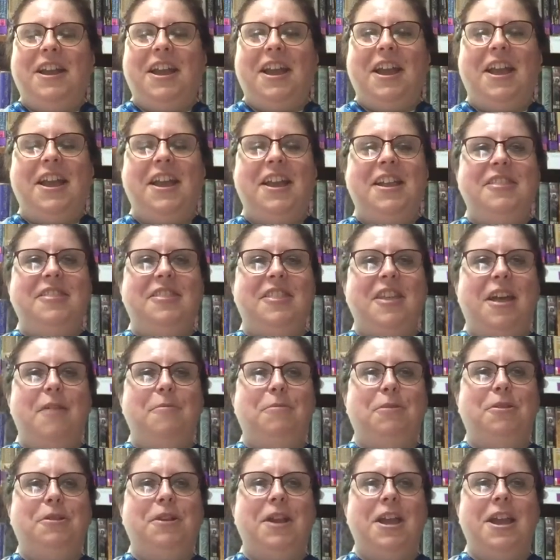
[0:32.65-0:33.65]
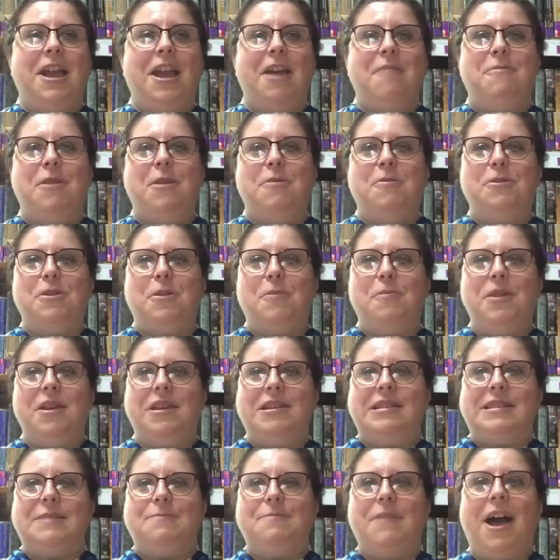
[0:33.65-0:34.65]
and then looking at me with a
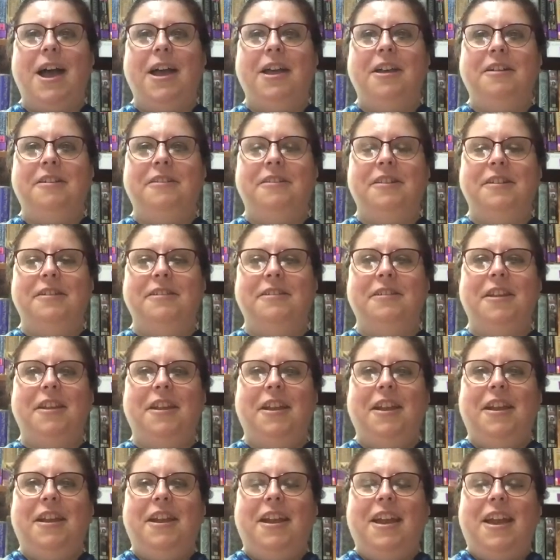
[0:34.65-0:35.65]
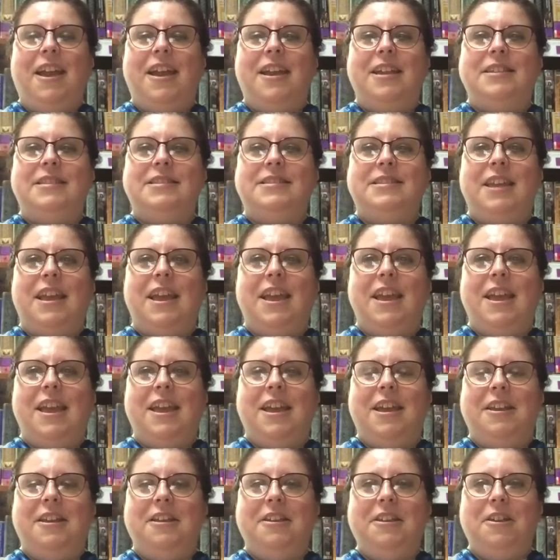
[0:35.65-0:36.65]
big smile and
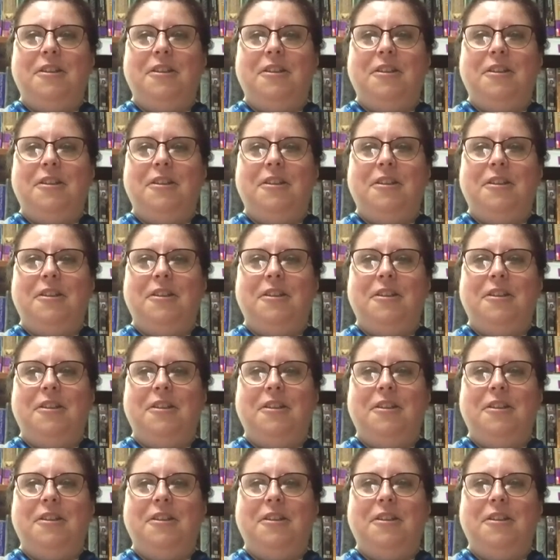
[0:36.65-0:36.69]
saying,